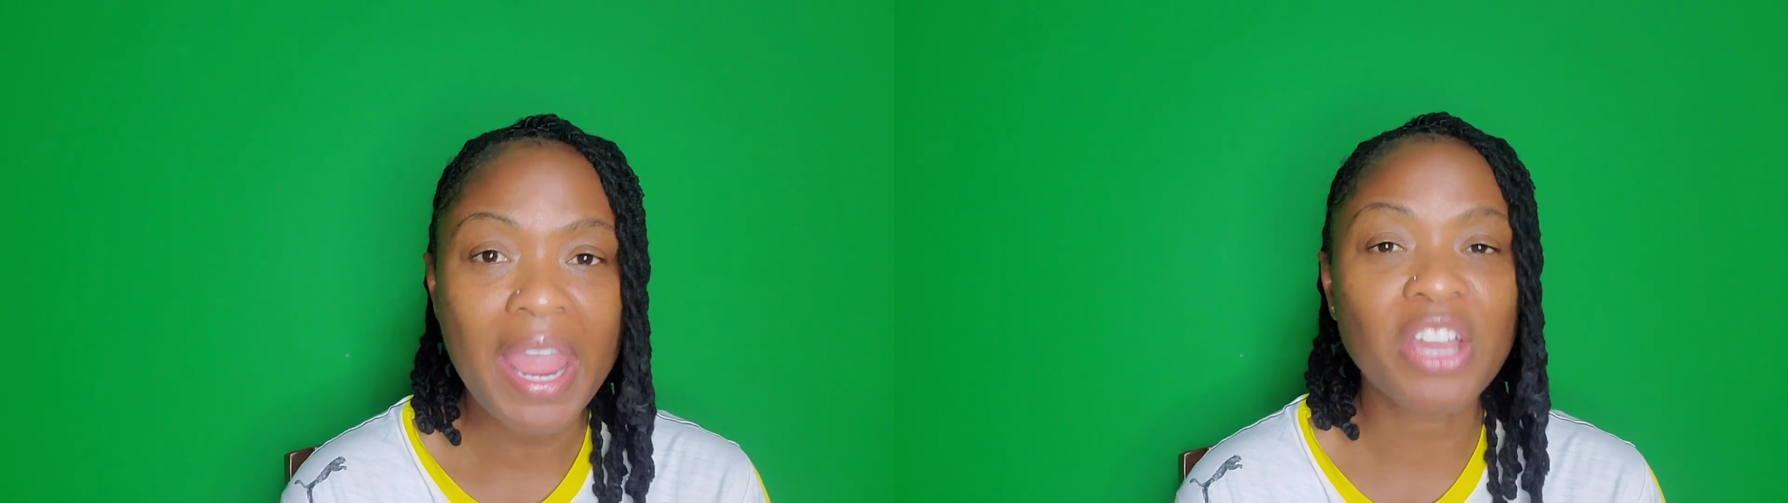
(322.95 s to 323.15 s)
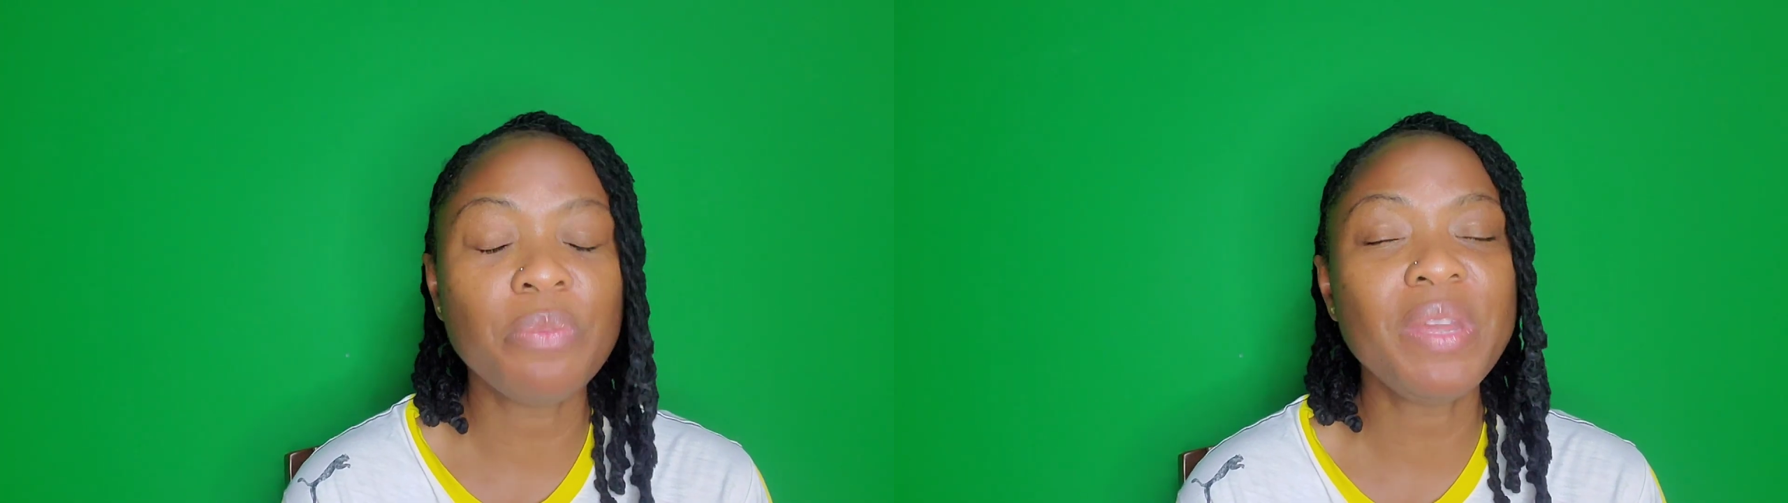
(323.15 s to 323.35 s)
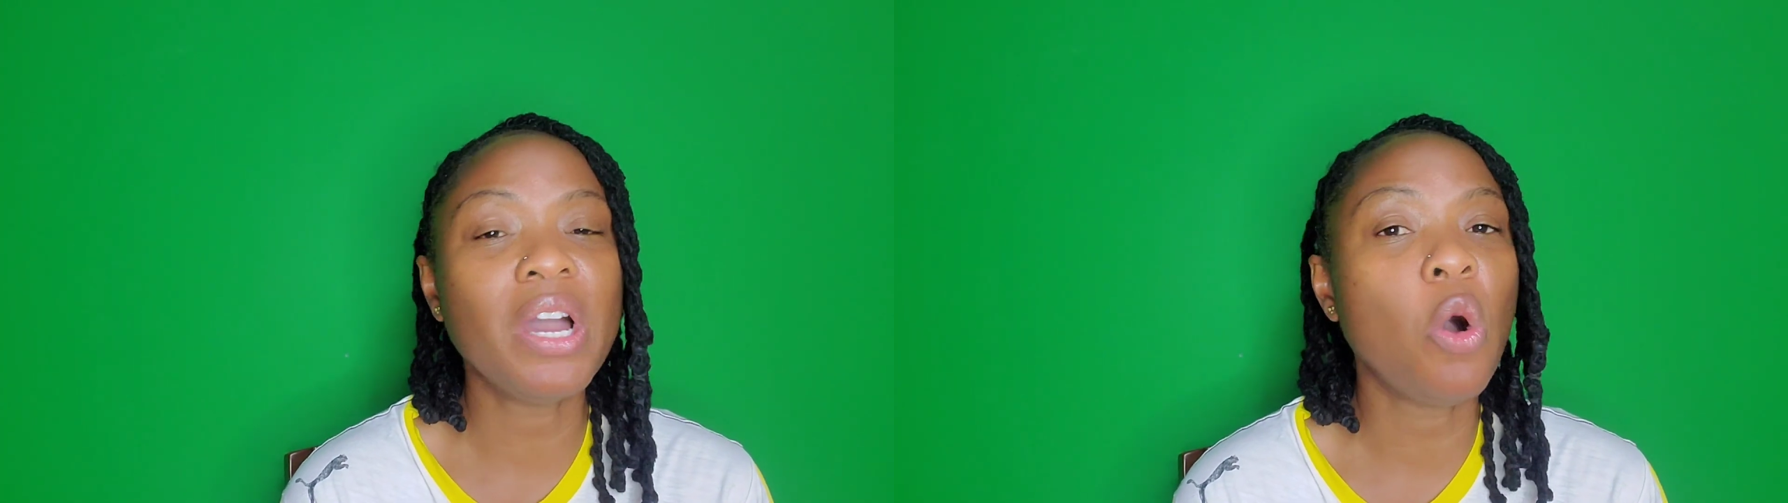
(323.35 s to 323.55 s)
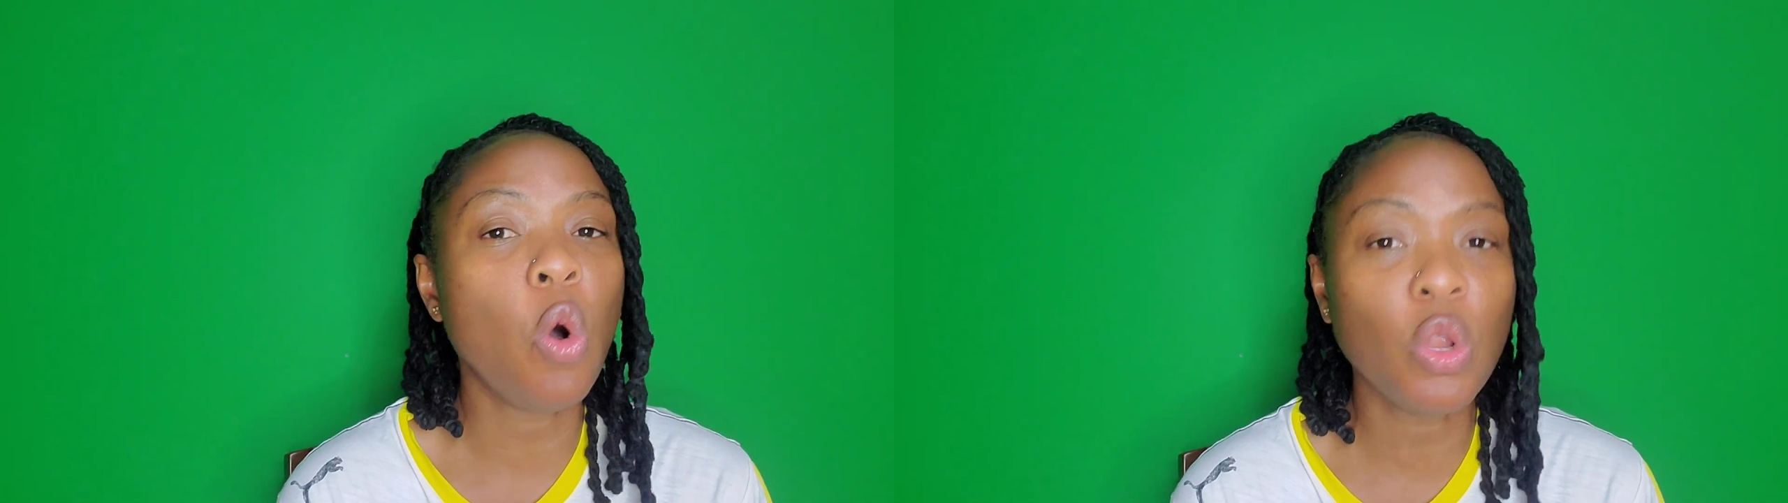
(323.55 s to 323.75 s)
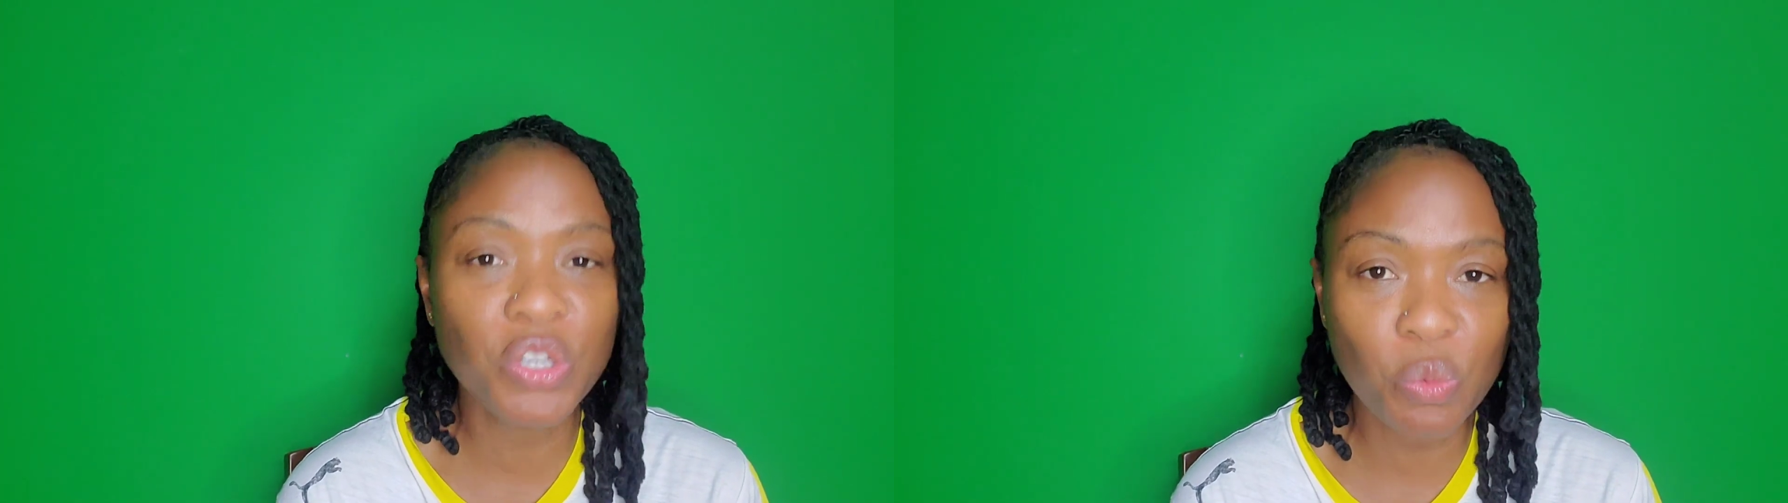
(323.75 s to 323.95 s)
It could be an
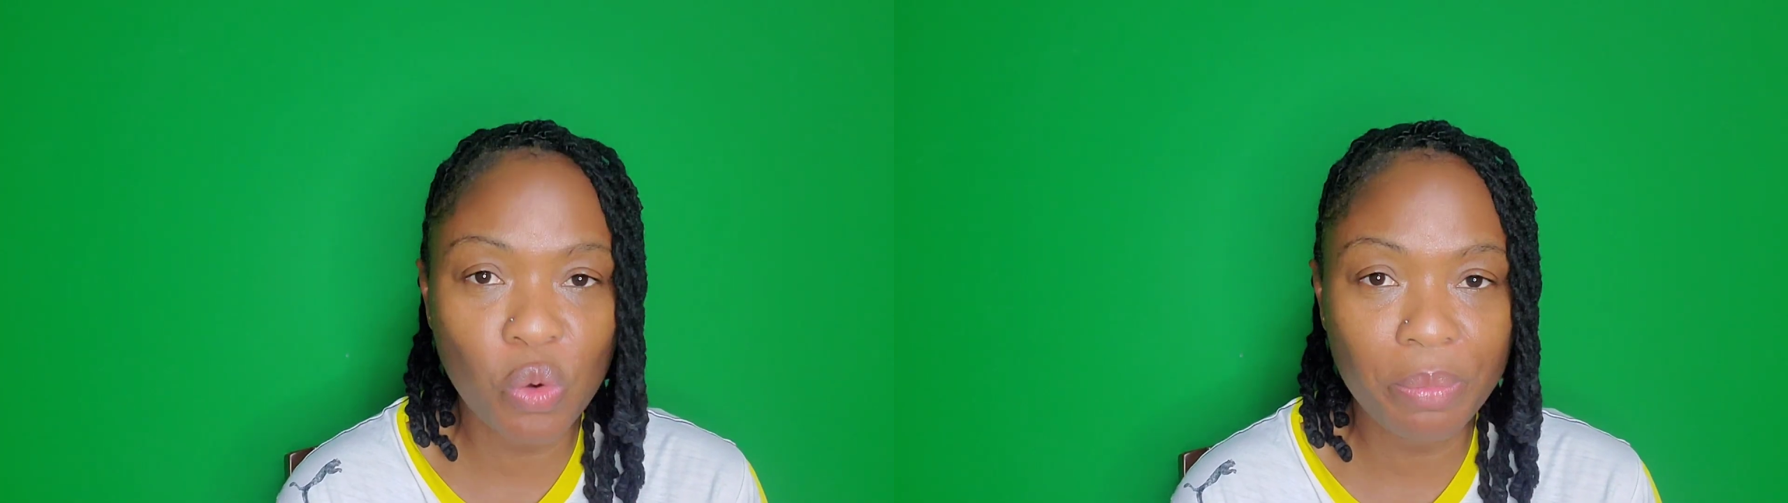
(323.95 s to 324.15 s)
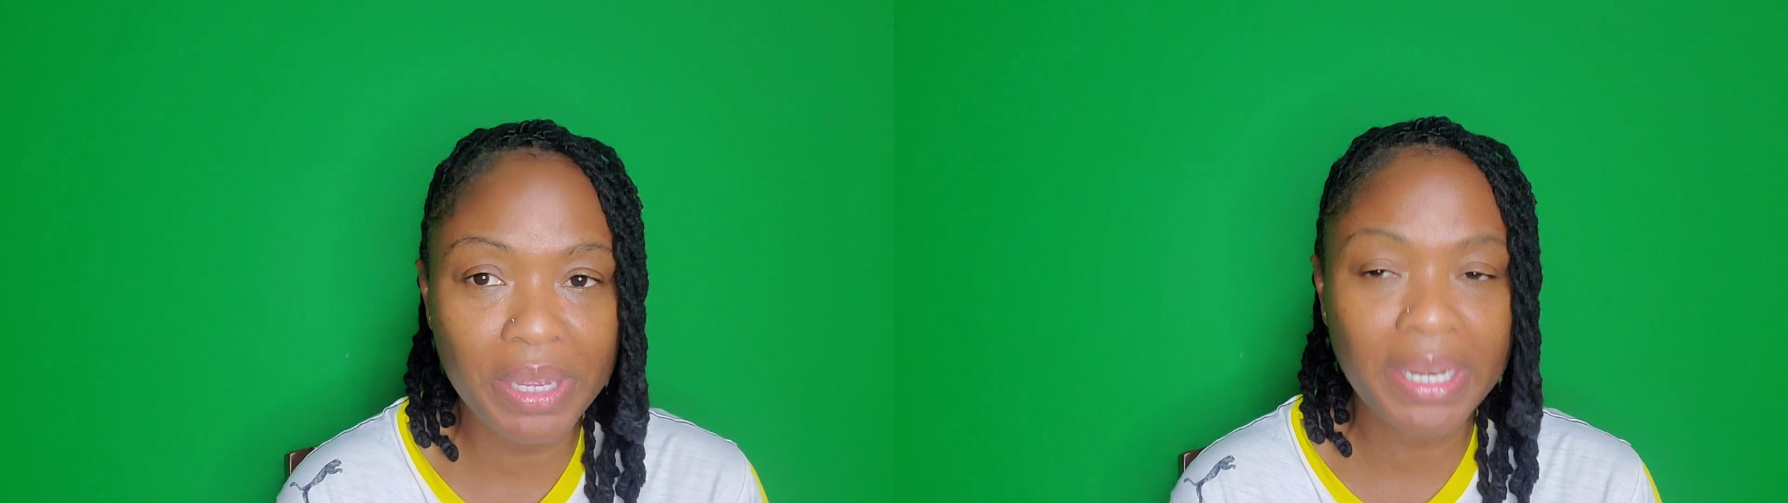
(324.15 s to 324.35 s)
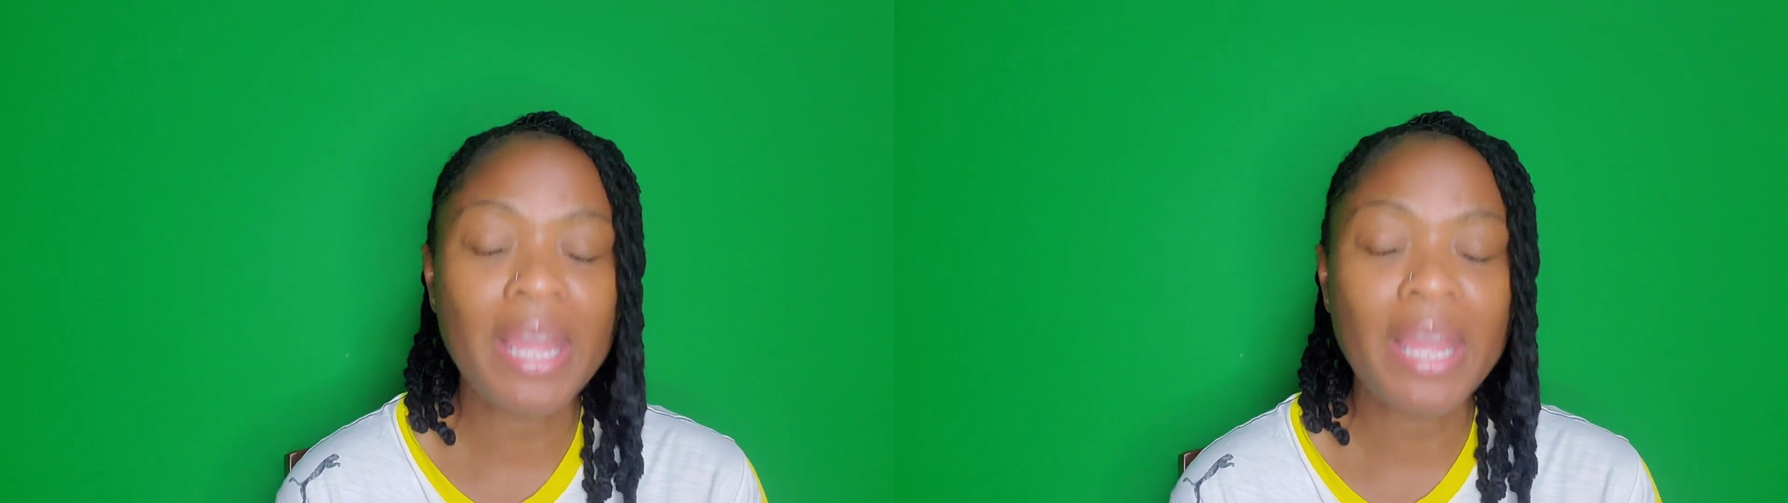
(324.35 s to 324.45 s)
older woman